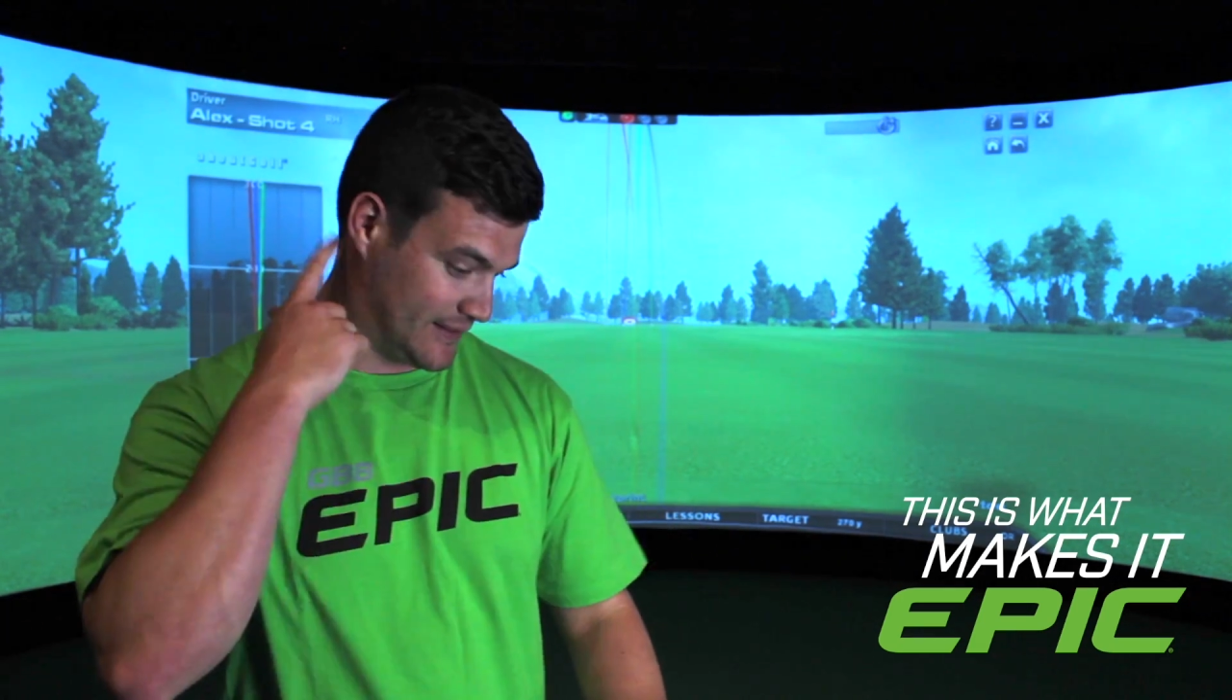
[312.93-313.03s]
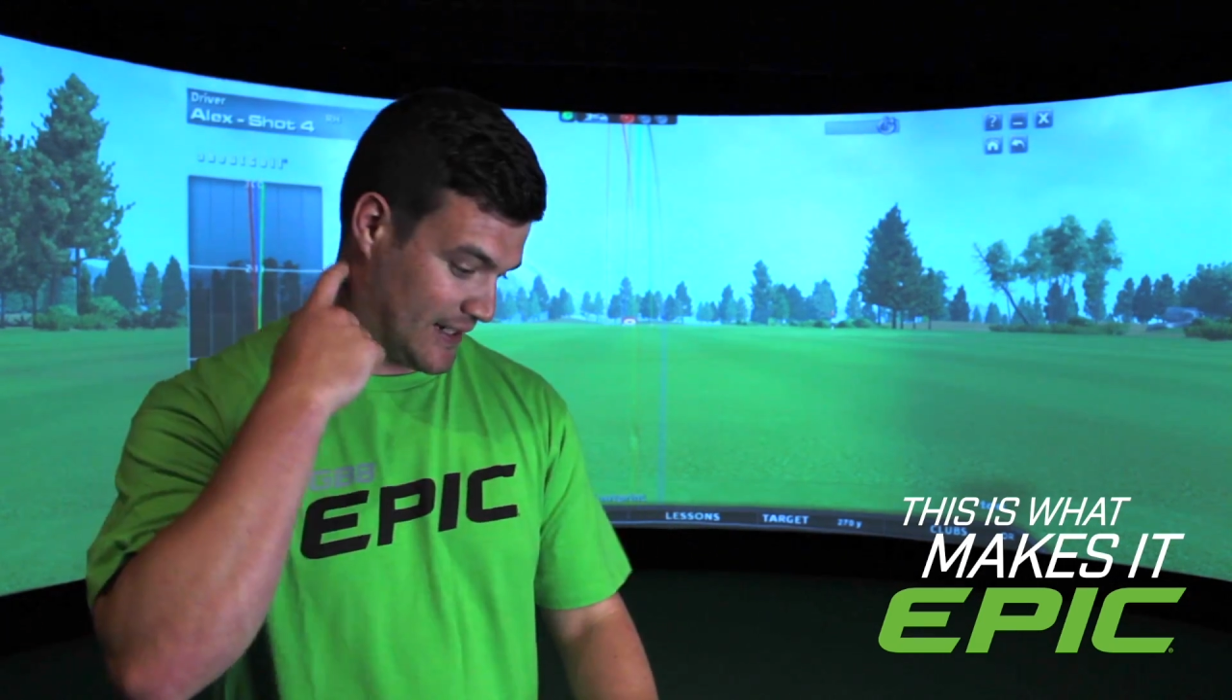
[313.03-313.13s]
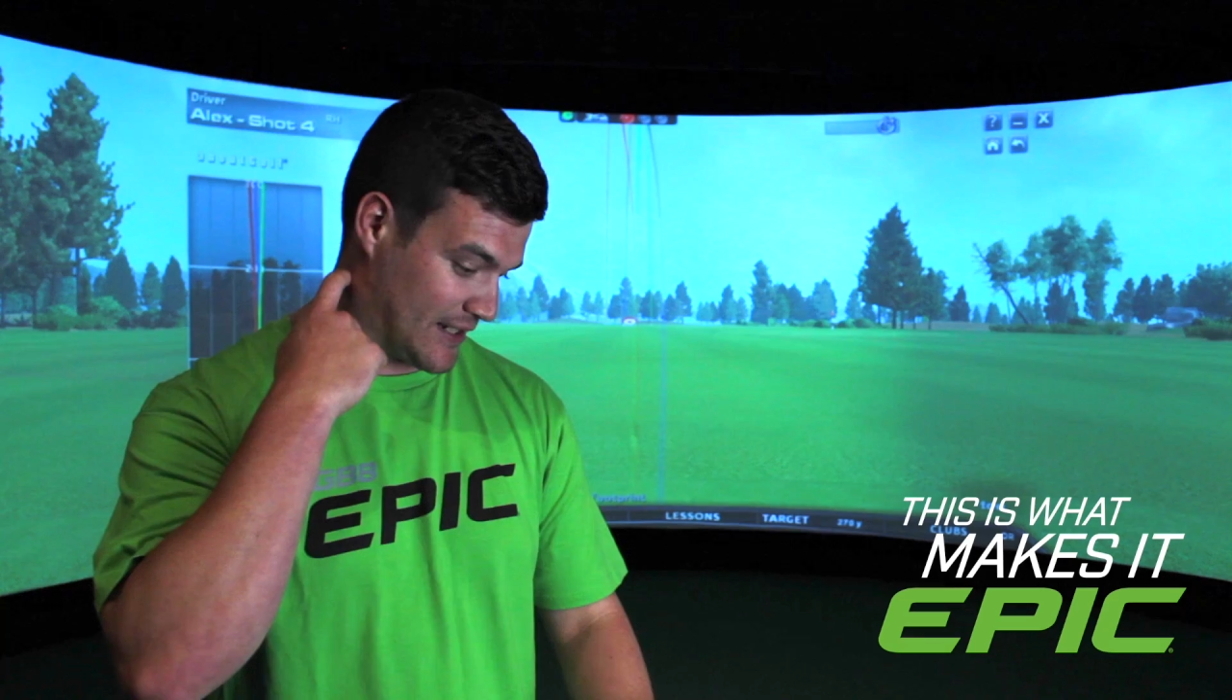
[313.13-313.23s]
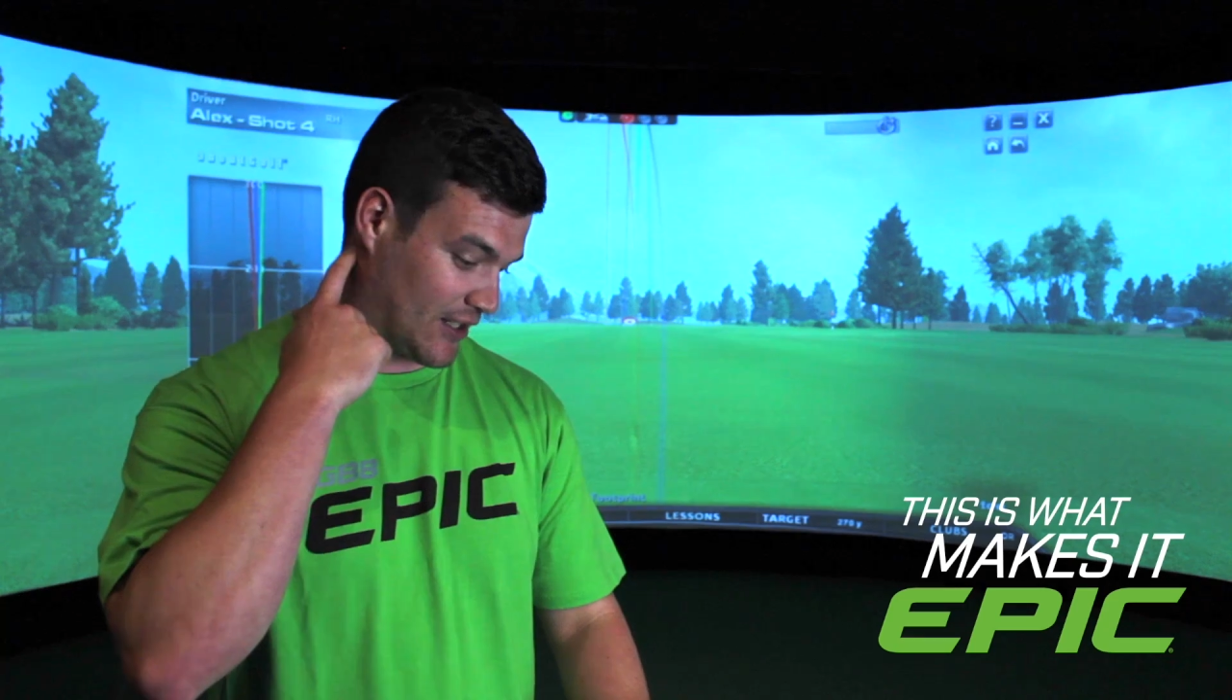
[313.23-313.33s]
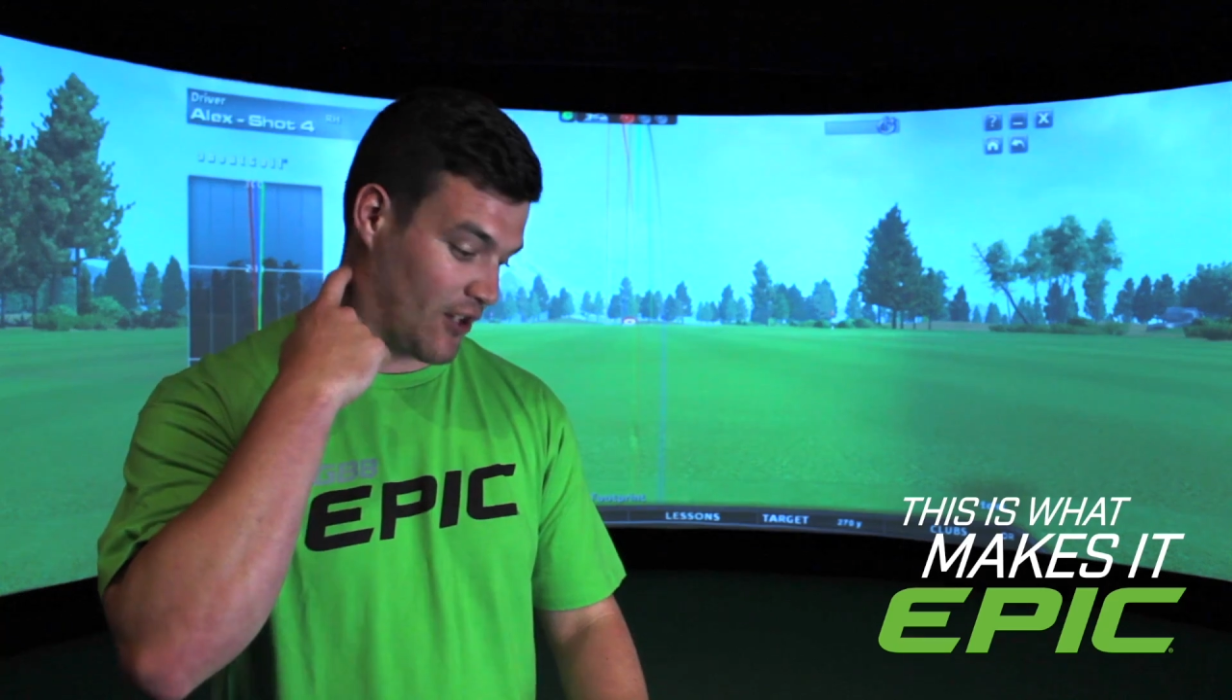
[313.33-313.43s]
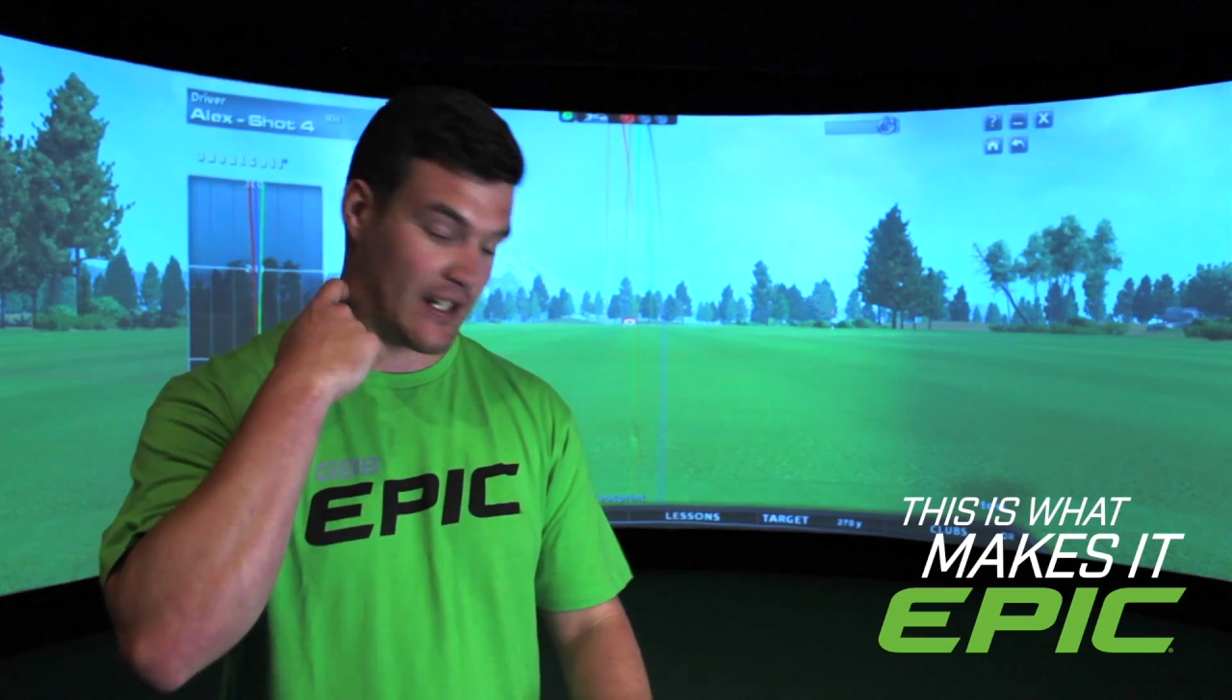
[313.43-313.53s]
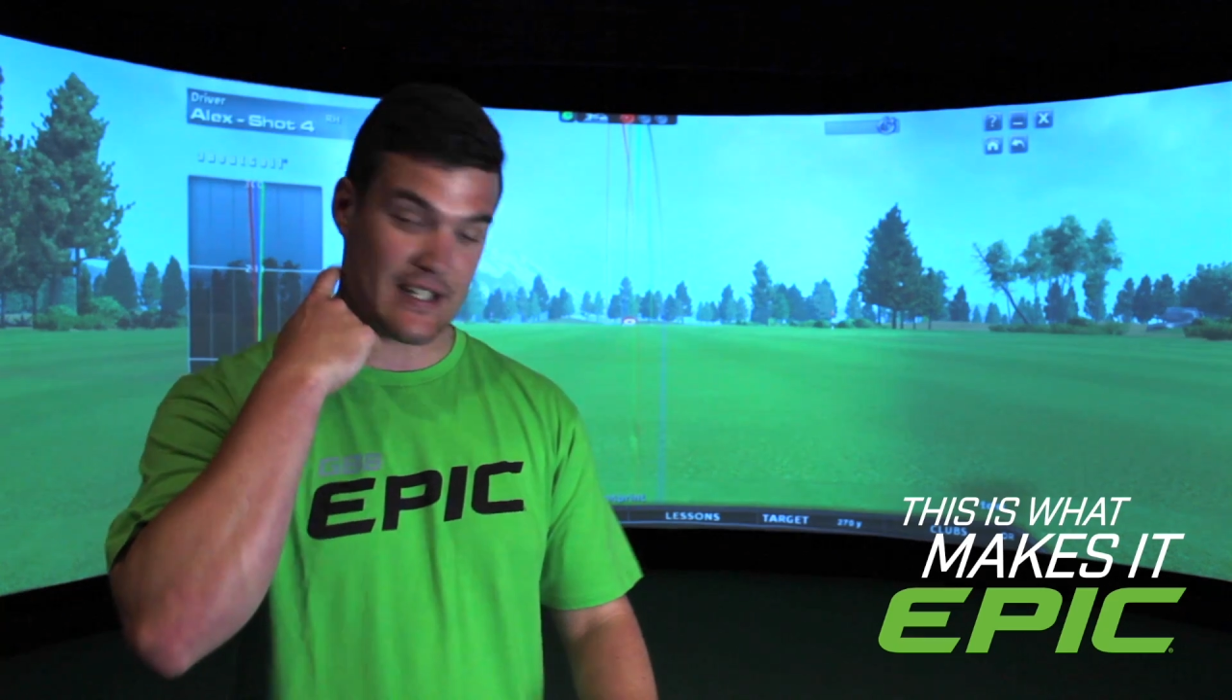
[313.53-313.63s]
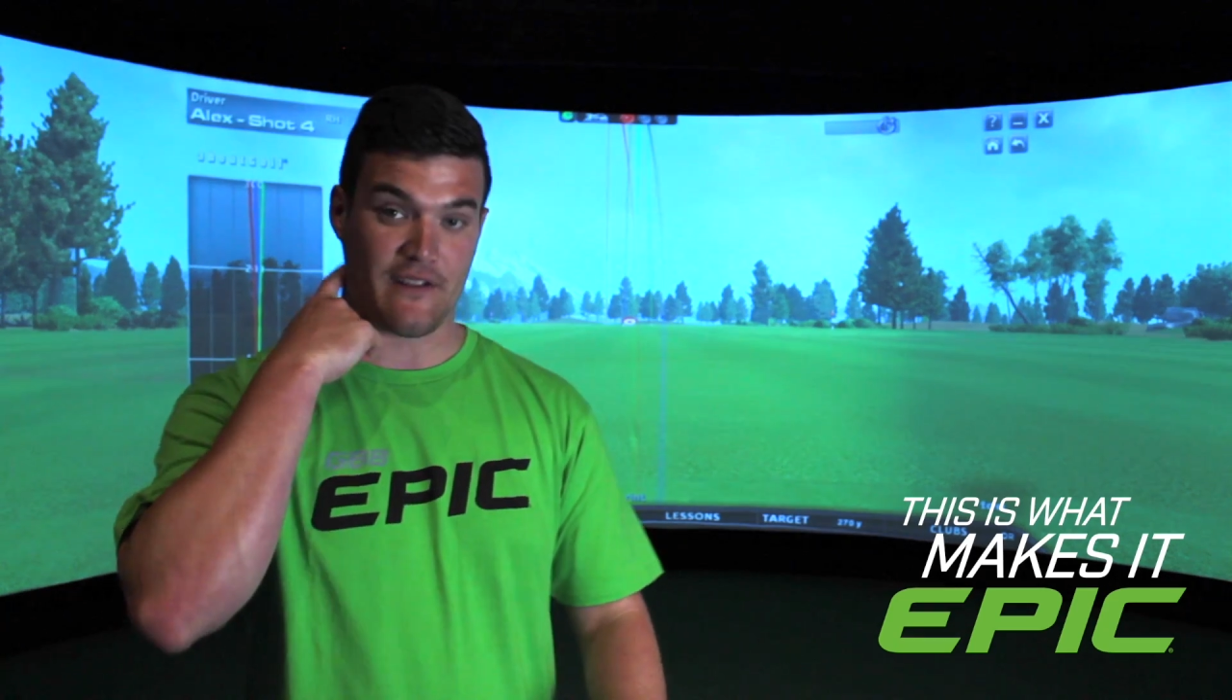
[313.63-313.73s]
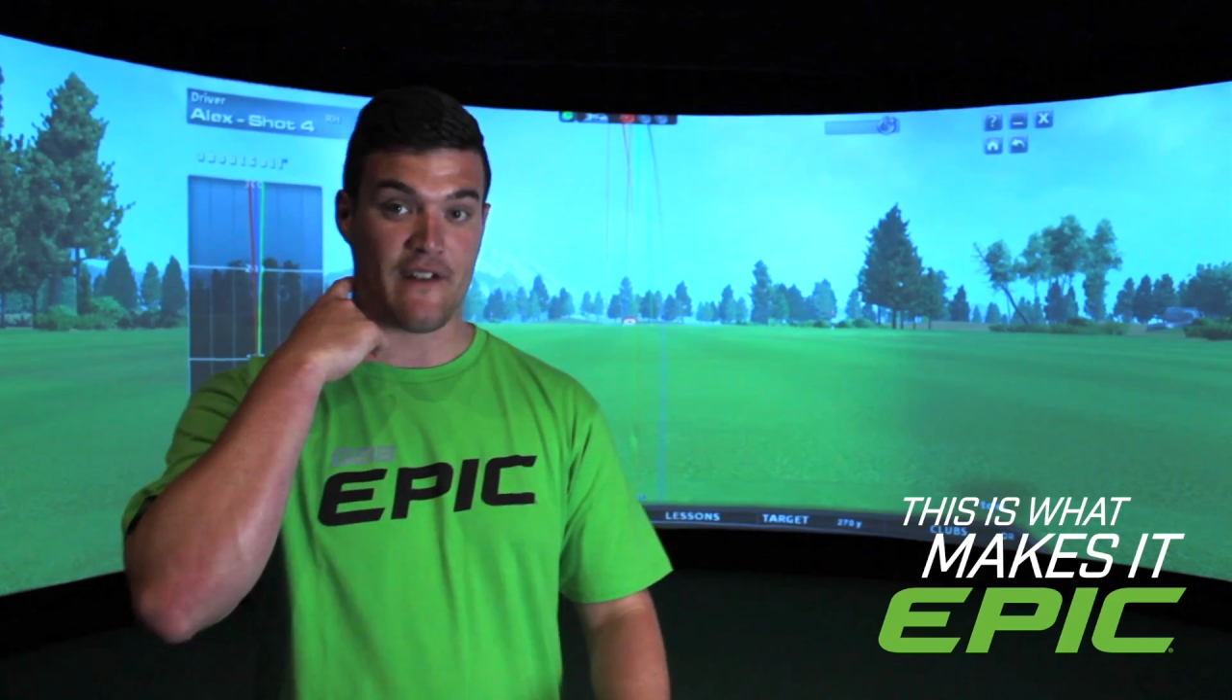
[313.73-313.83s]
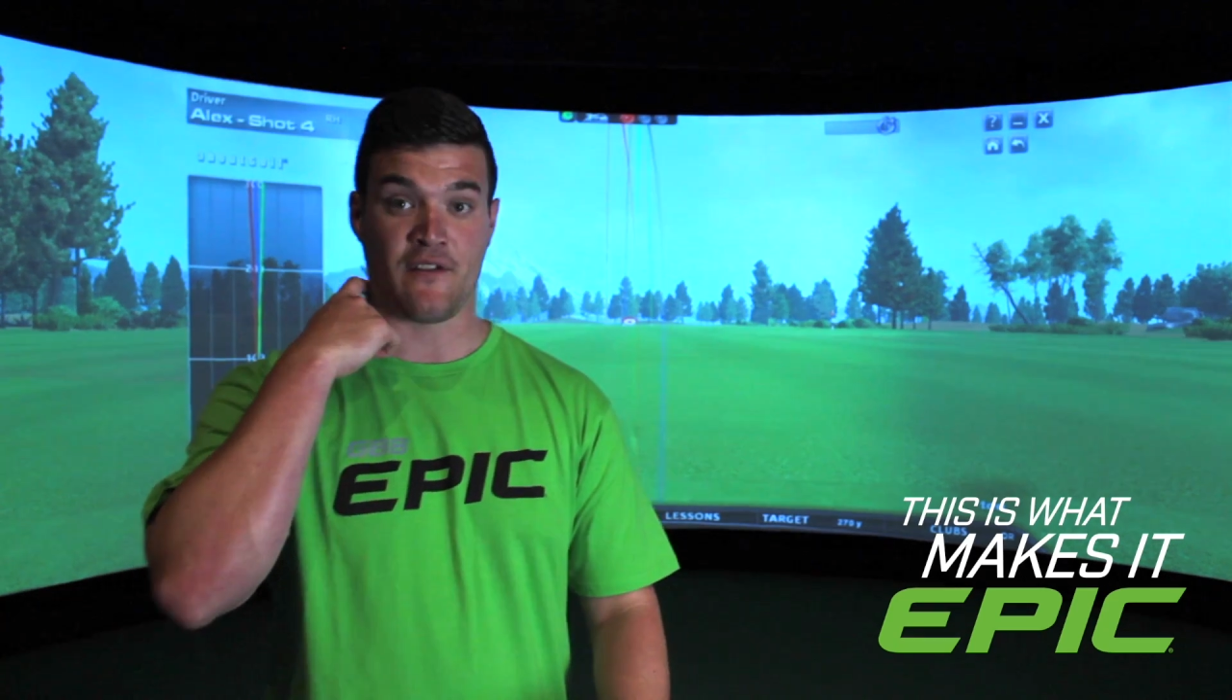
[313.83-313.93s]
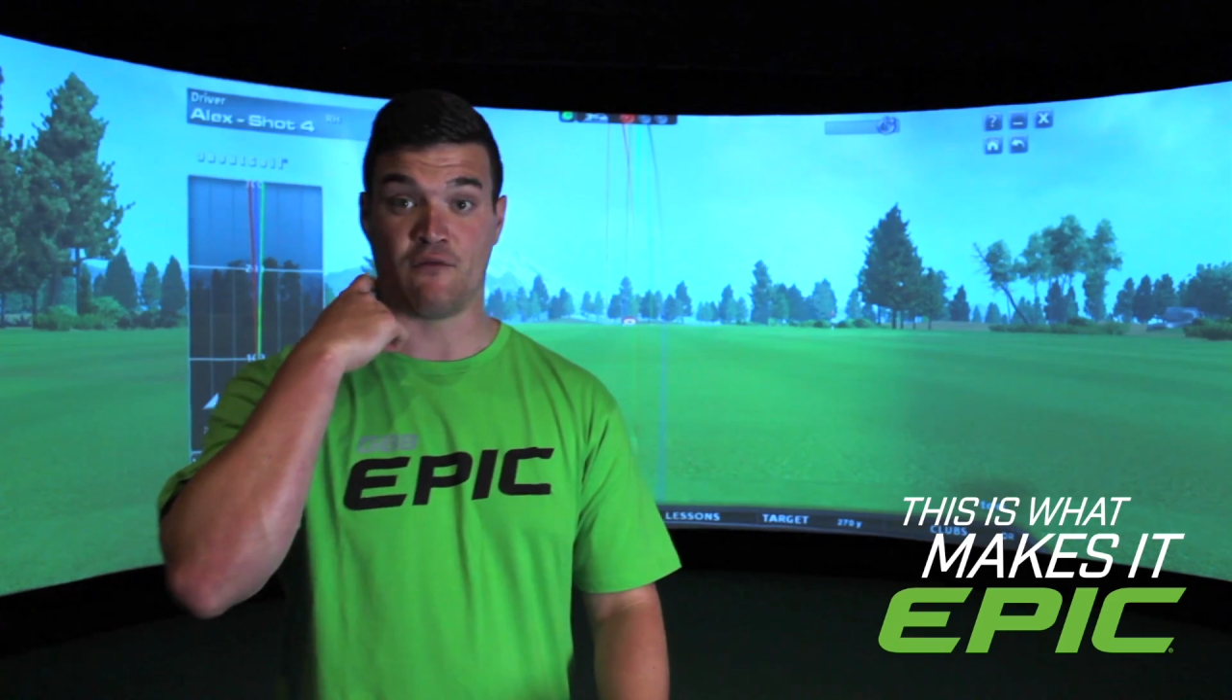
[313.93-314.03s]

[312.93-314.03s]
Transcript: It's the longest I've ever